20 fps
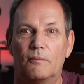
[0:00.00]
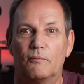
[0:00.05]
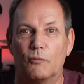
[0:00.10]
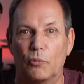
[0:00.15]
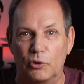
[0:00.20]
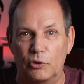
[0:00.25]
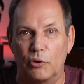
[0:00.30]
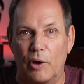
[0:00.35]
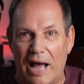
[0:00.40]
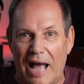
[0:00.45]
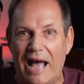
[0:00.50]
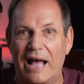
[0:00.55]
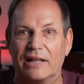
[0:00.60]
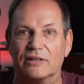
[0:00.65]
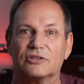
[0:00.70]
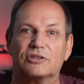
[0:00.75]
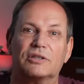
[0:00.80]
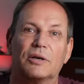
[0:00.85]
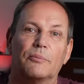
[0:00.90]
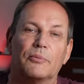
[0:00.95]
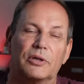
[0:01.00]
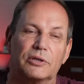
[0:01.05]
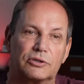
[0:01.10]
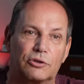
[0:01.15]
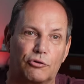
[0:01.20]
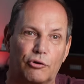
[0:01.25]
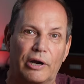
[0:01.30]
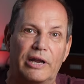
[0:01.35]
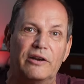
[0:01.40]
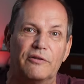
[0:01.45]
when you add some of this
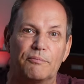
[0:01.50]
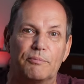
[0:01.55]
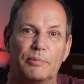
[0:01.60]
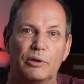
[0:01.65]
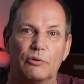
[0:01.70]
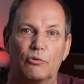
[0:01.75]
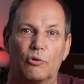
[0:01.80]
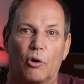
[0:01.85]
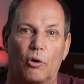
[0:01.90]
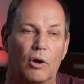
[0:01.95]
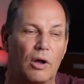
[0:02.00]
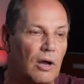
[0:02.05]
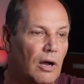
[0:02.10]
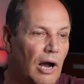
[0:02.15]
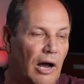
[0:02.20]
creative B-roll